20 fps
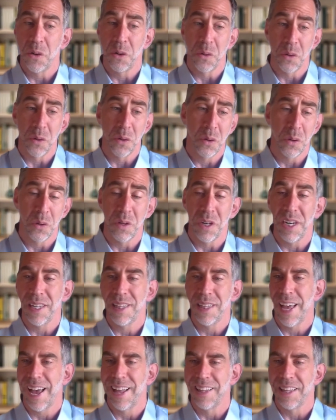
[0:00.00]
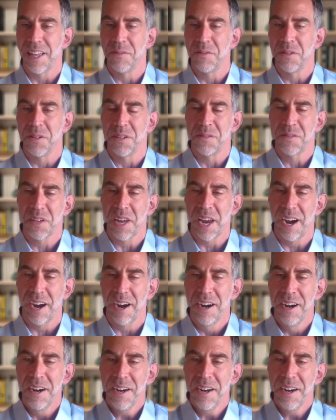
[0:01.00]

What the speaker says: who need that level of care.